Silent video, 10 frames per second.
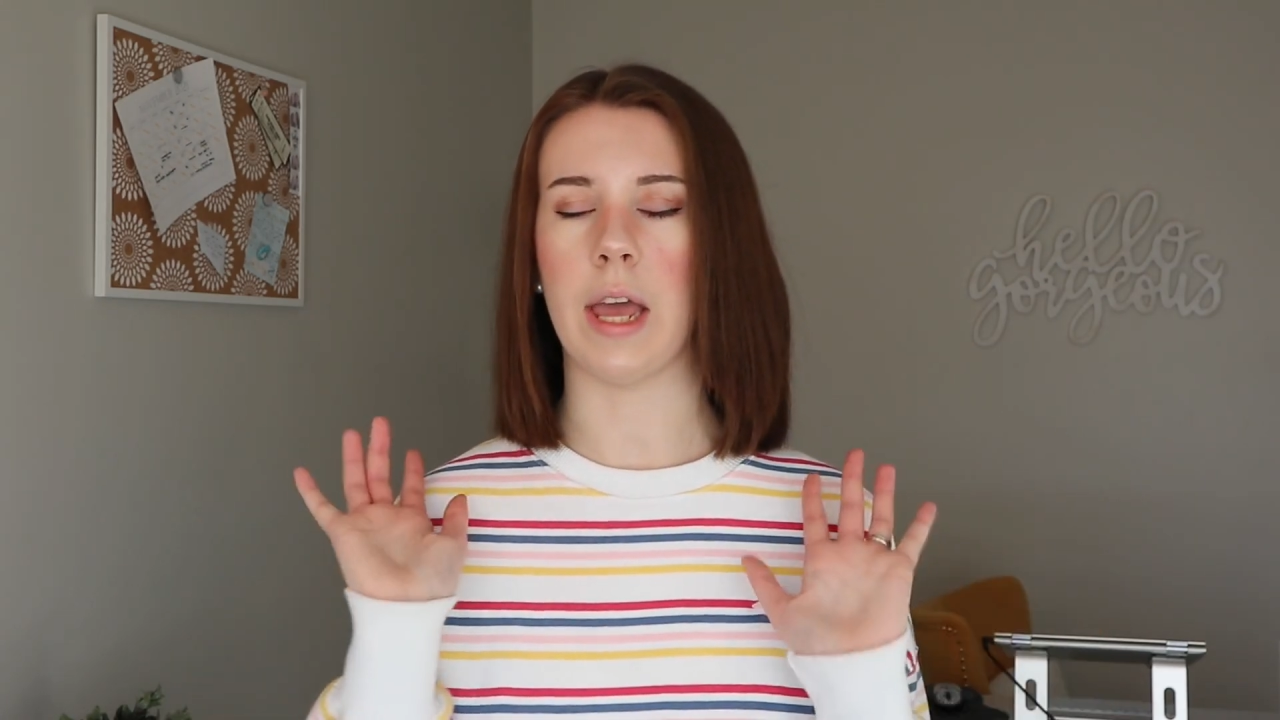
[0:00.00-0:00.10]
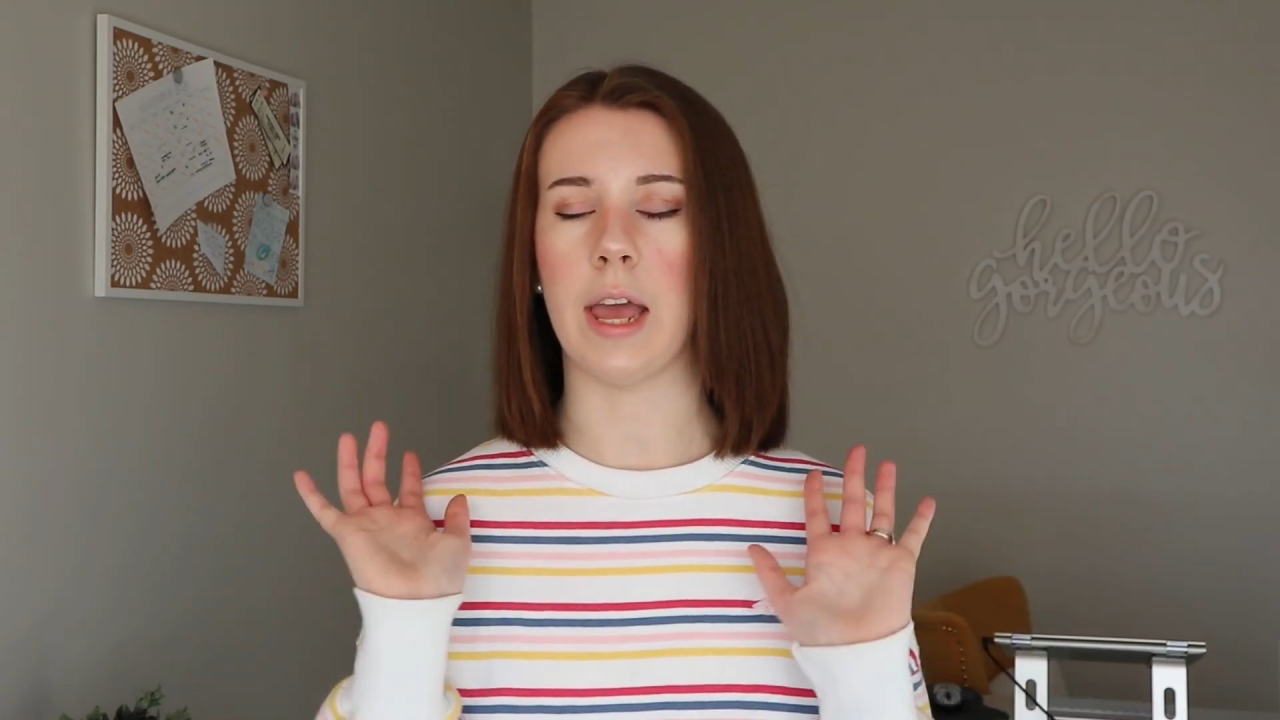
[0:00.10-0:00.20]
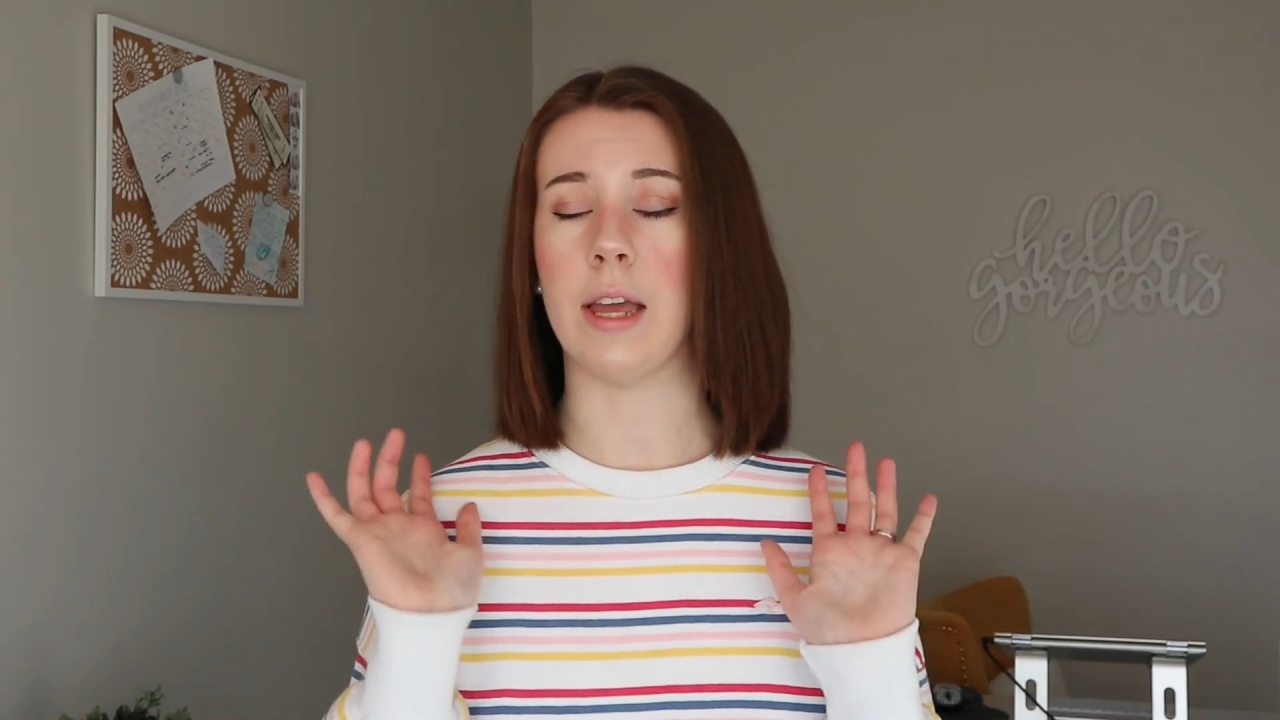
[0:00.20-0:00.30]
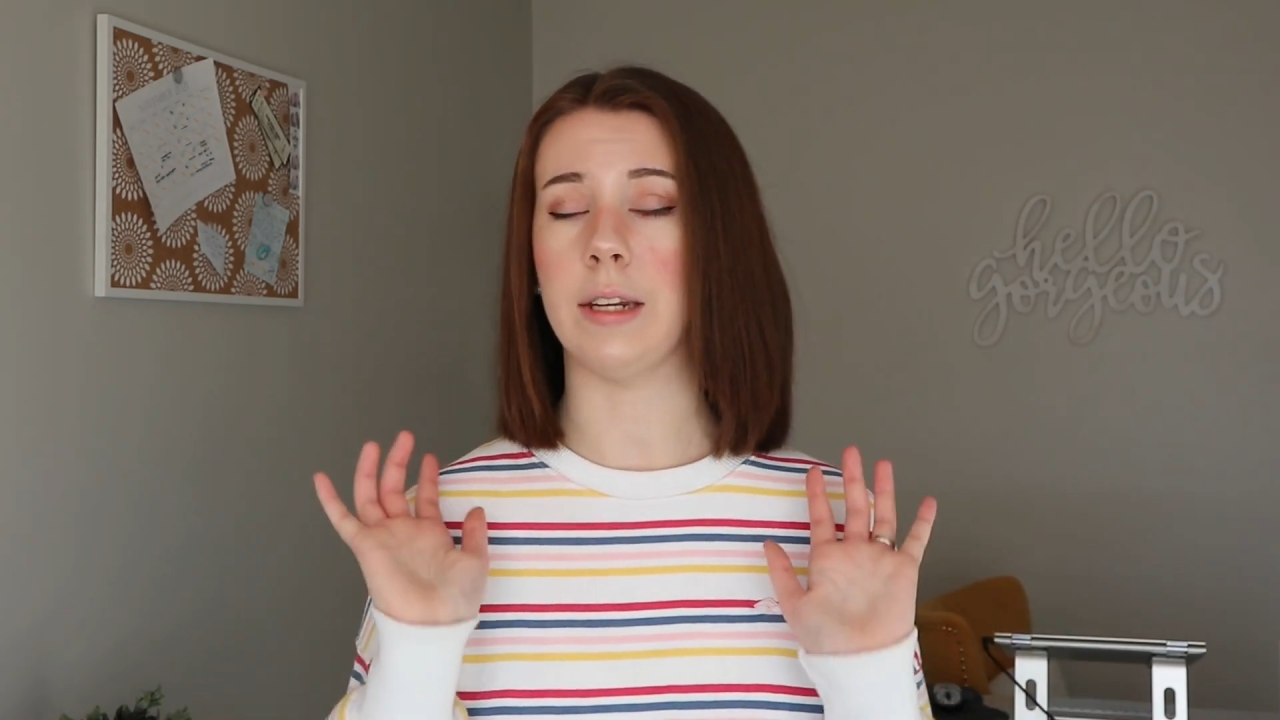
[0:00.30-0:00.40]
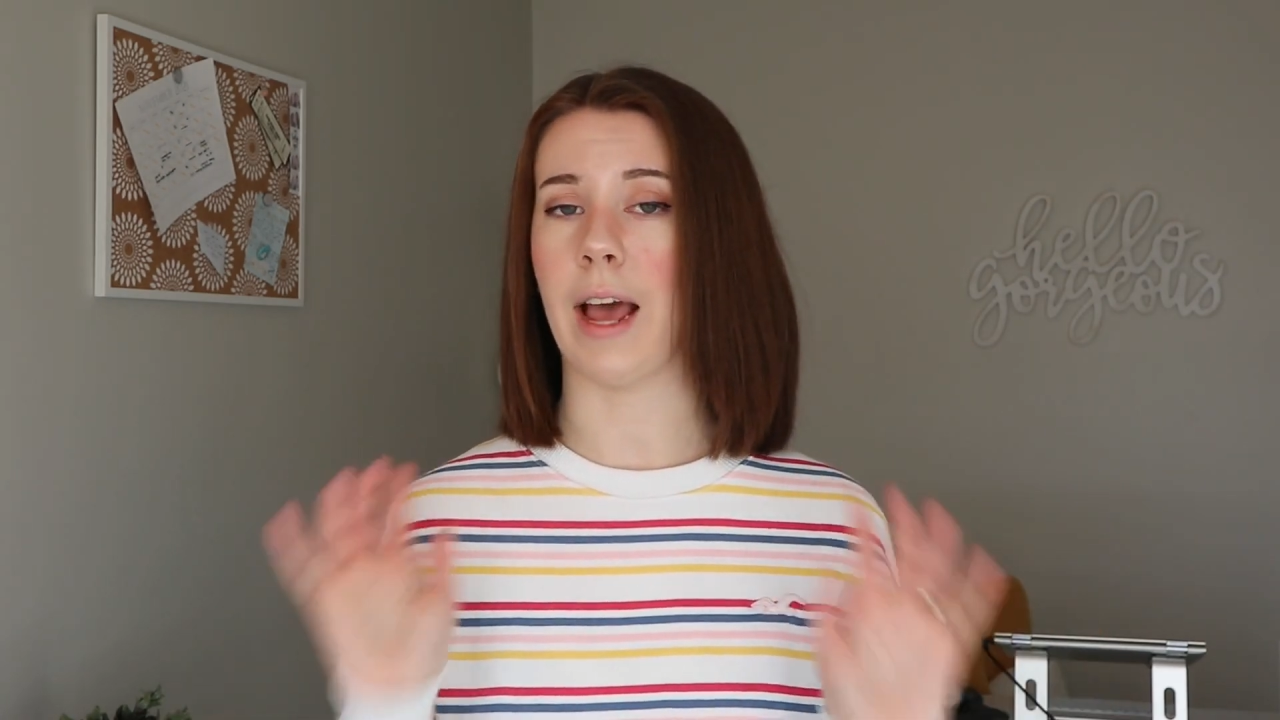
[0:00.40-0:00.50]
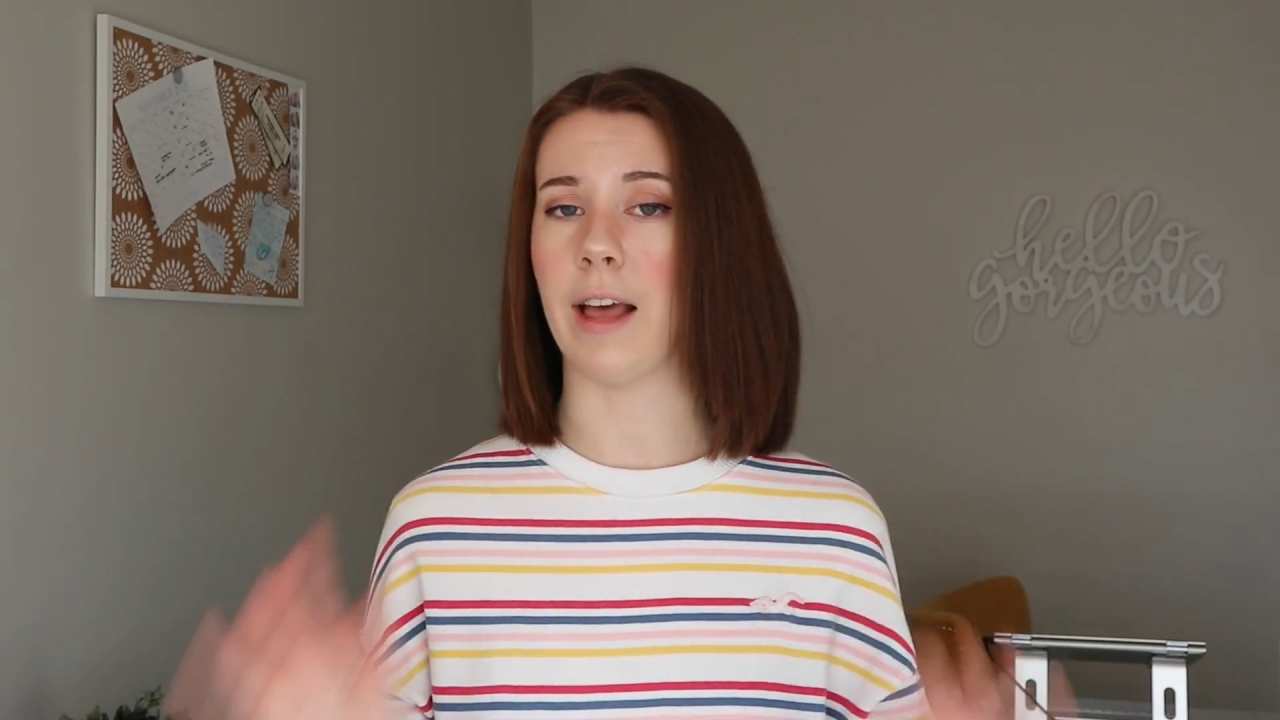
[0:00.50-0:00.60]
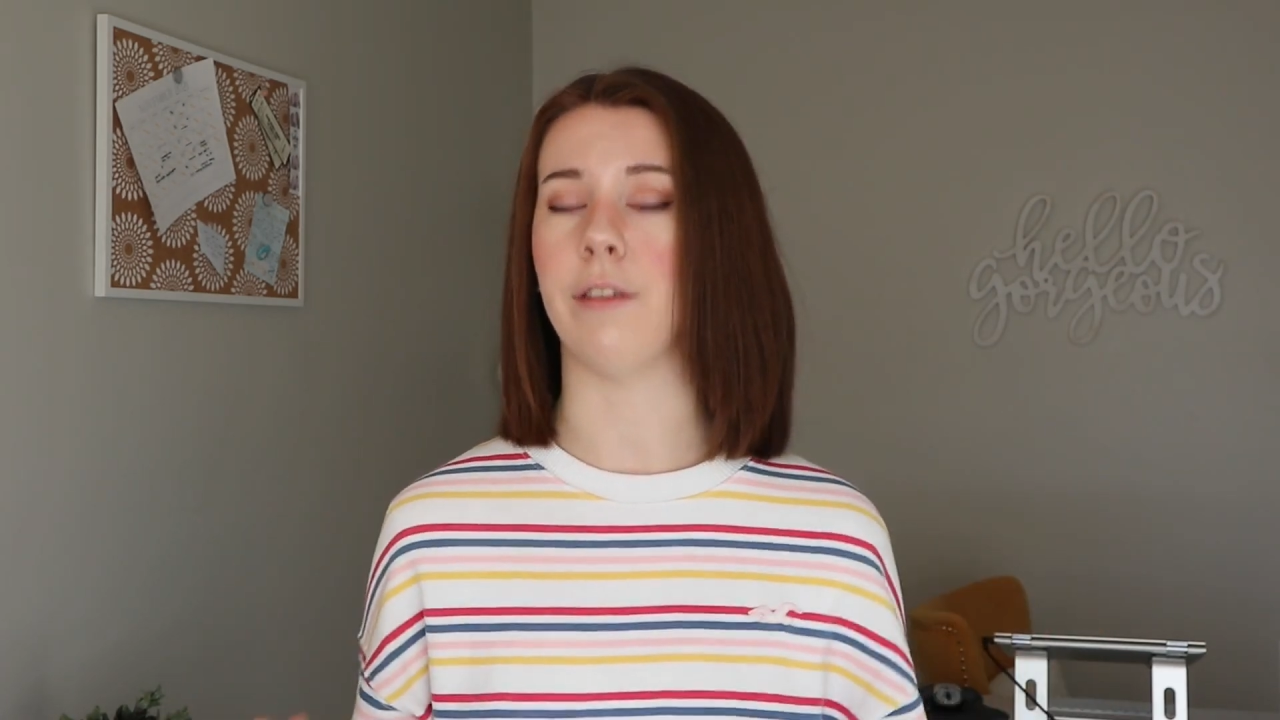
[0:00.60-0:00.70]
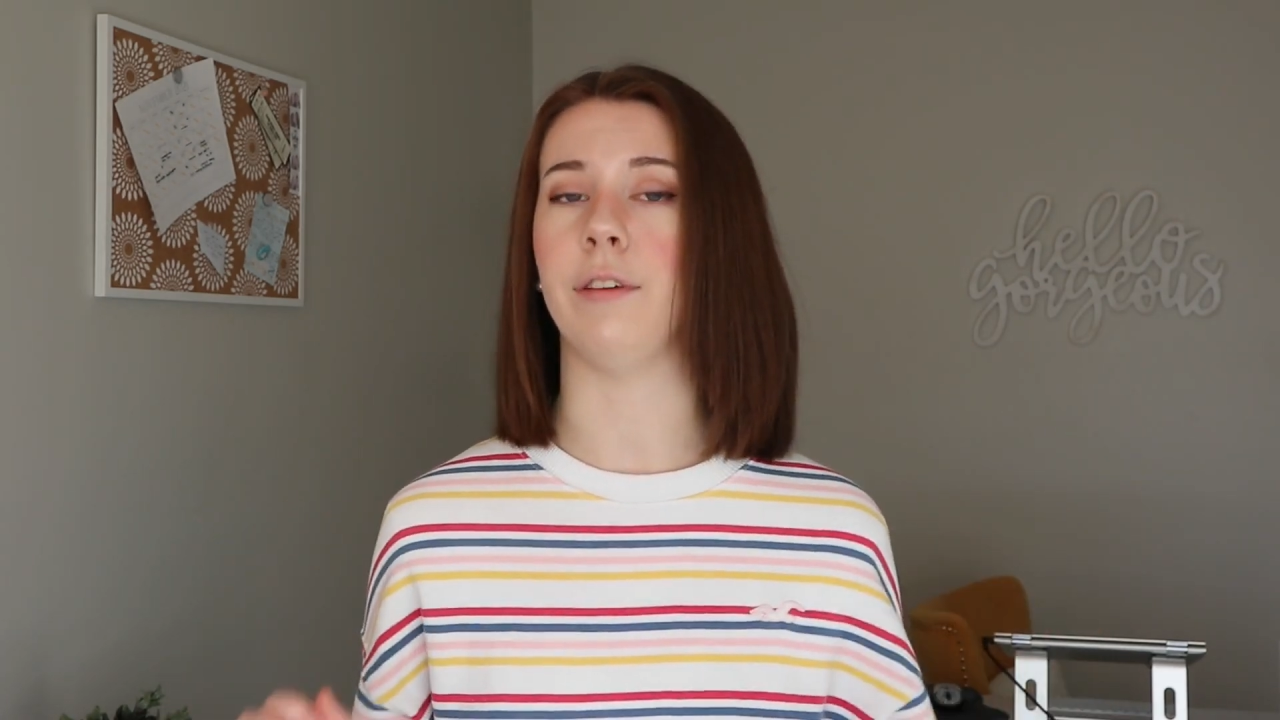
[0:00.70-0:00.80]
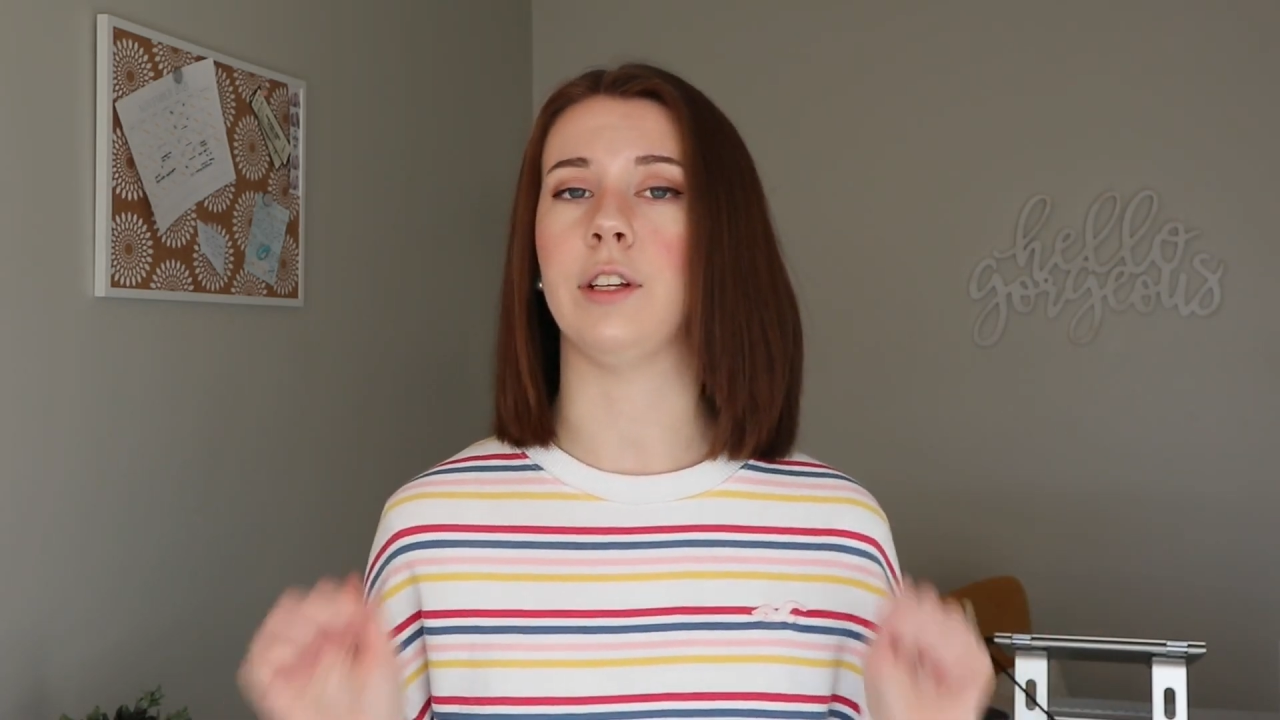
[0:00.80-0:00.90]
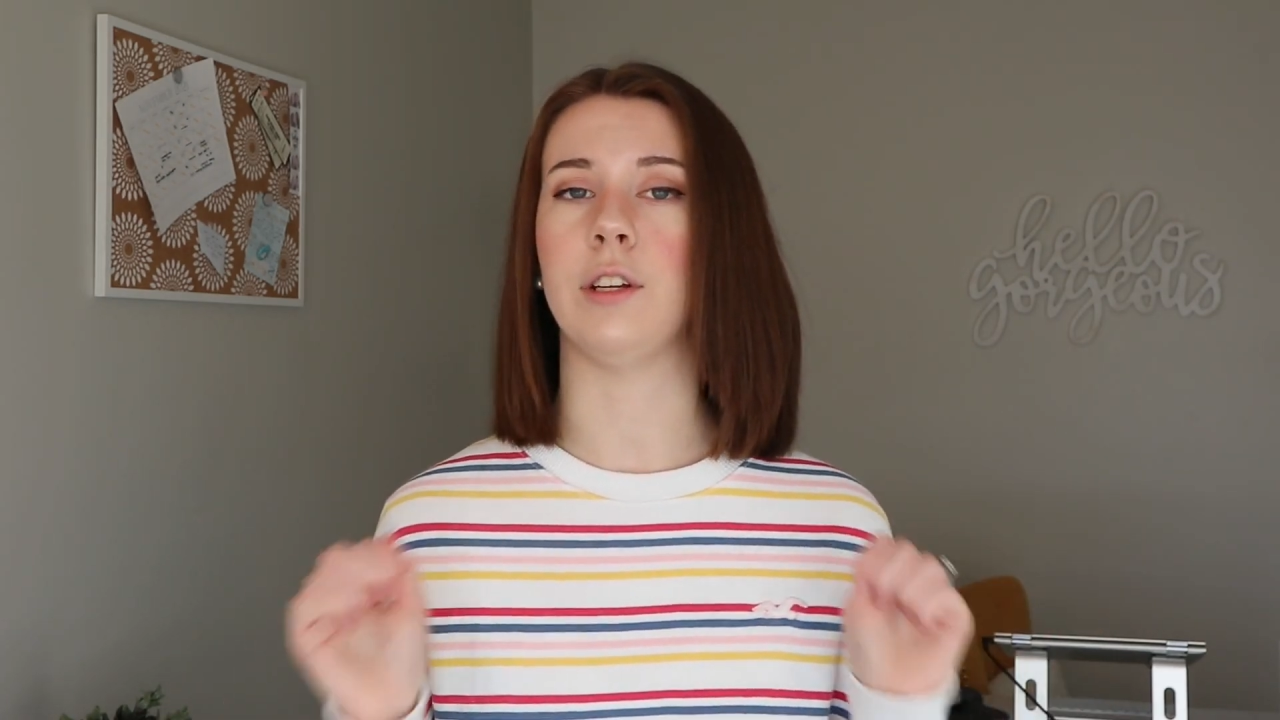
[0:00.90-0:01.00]
and I
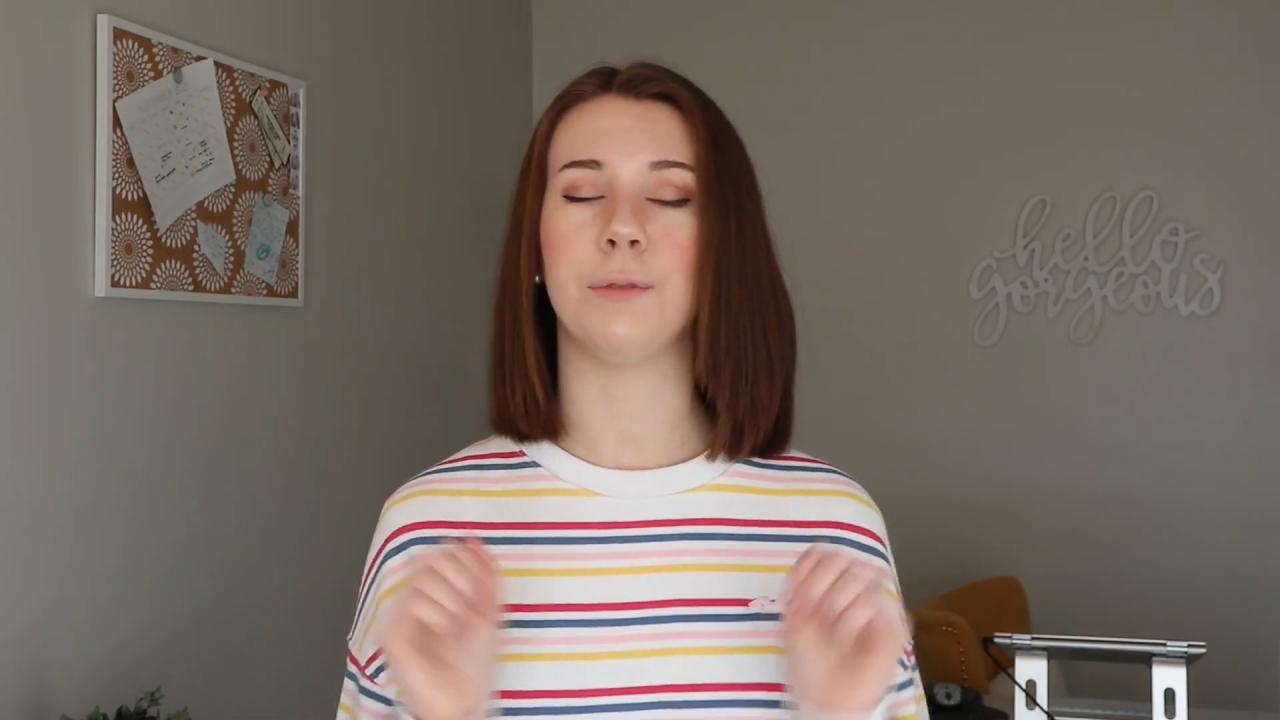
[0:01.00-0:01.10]
love it